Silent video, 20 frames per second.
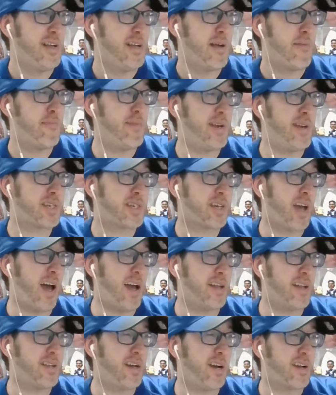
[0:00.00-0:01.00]

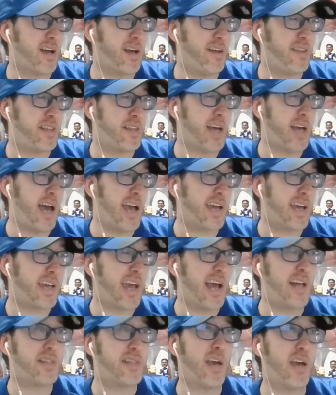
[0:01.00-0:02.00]
Misconduct on the
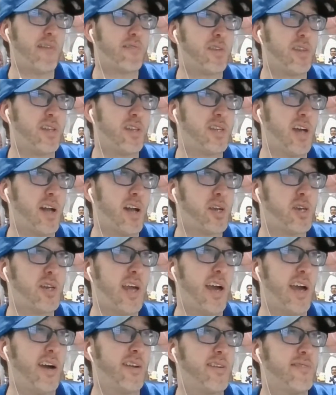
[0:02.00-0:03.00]
Ticats after
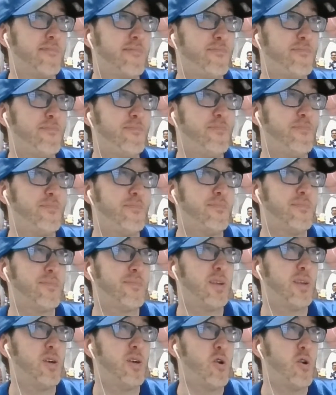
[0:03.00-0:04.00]
touchdown.
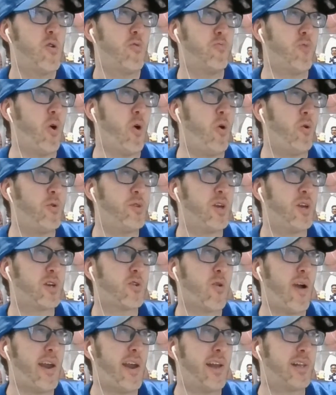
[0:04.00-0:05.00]
Roll the
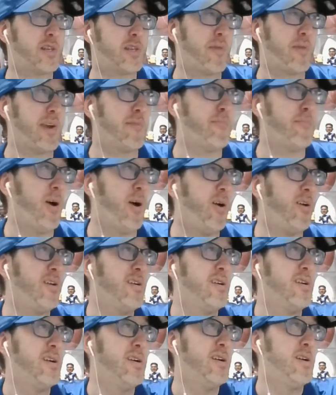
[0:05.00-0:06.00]
credits, people.
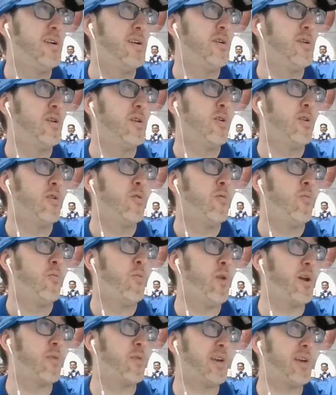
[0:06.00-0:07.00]

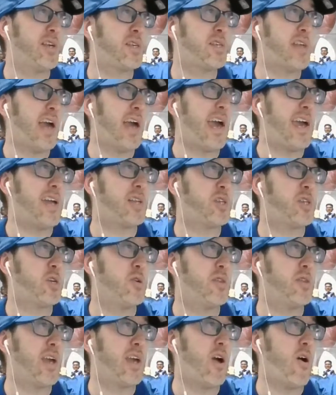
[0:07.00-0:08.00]
What do we say to
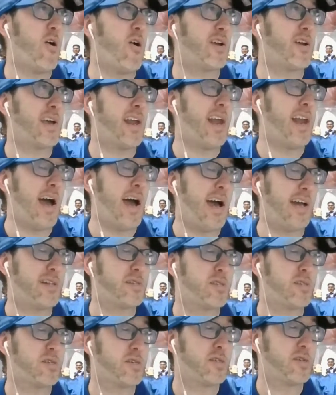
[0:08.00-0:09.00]
the
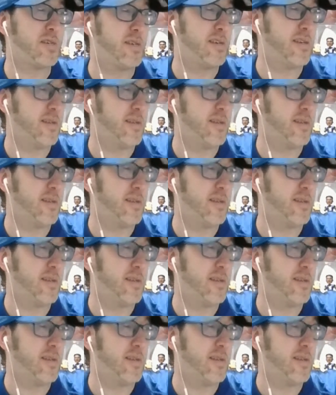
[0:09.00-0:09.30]
Argonauts?